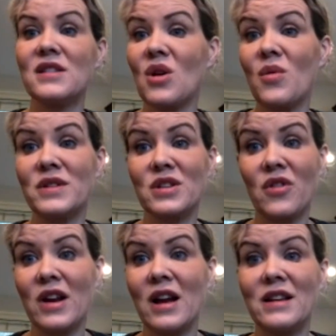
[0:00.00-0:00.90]
is always a
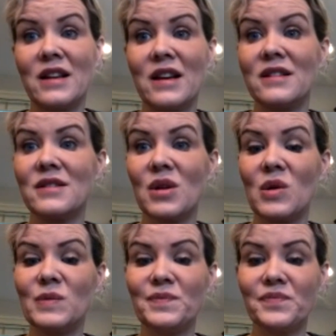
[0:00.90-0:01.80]
great idea.
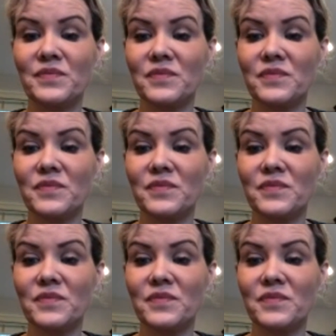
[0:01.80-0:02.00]
So,